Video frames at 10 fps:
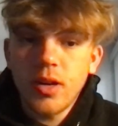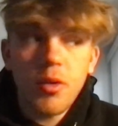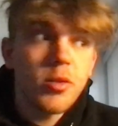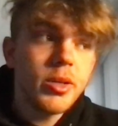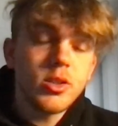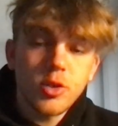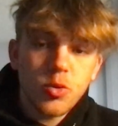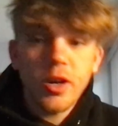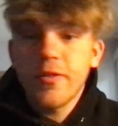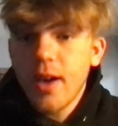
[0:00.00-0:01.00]
I want to be doing
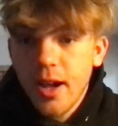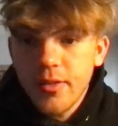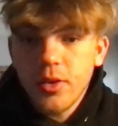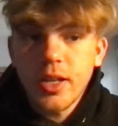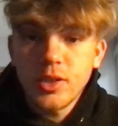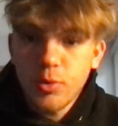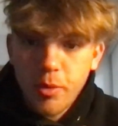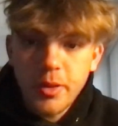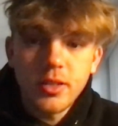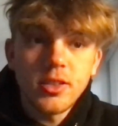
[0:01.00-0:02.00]
25. Okay, so you want
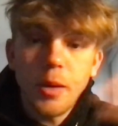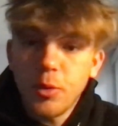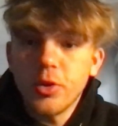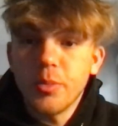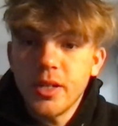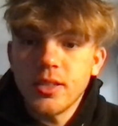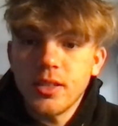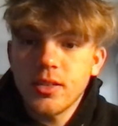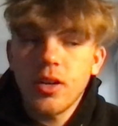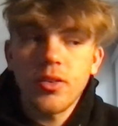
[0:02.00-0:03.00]
me to double your
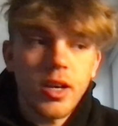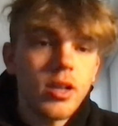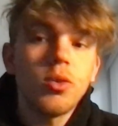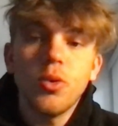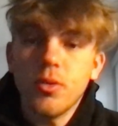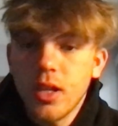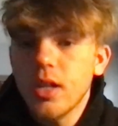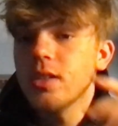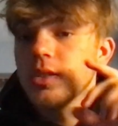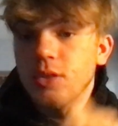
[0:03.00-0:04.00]
business. Okay, cool.
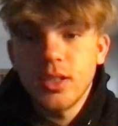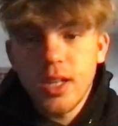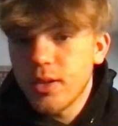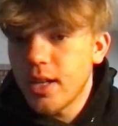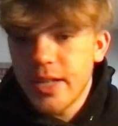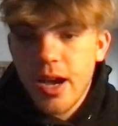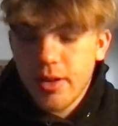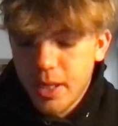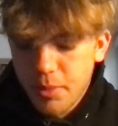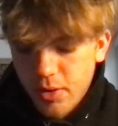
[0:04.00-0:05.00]
So just note that down,
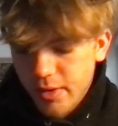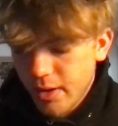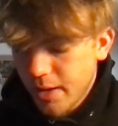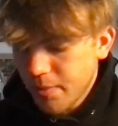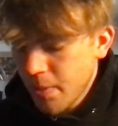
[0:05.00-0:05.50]
keep going, right?